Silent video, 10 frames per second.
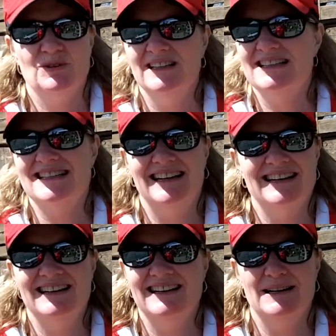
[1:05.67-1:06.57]
really
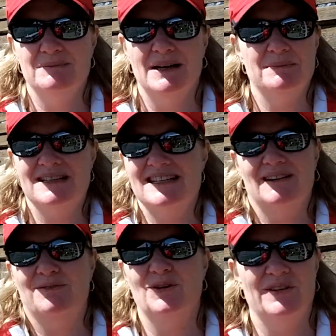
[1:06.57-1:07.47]
excited, and I'm
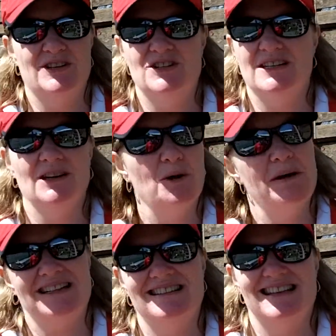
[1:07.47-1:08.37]
excited for her that she can go
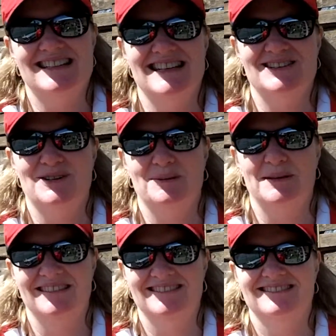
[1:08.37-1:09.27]
back to the NCAA tournament.